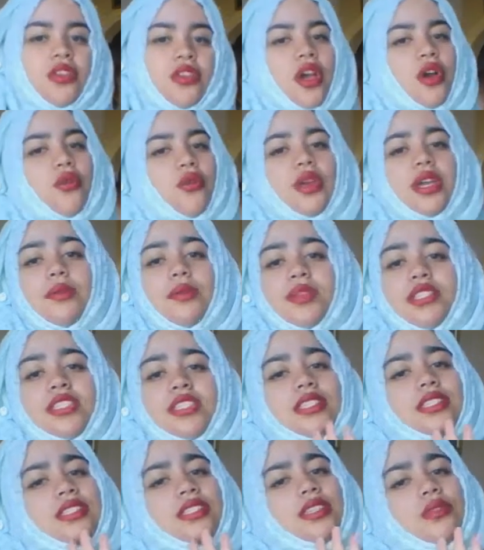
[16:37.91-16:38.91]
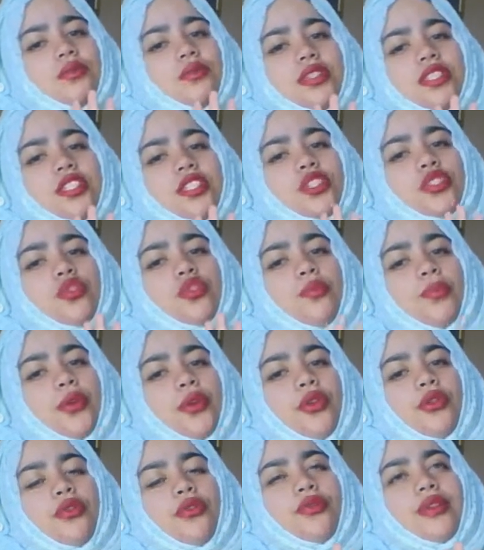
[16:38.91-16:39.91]
No, it was
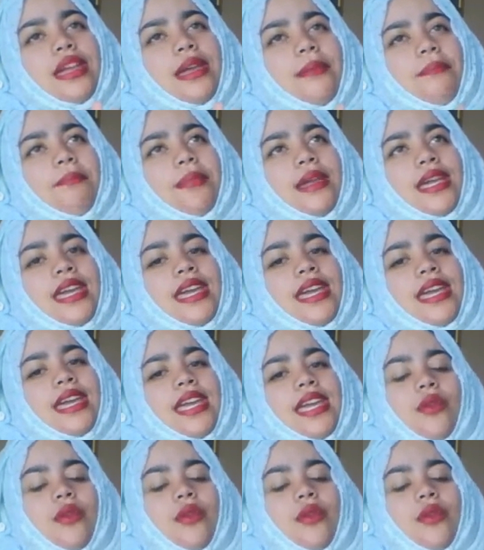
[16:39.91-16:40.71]
super creepy.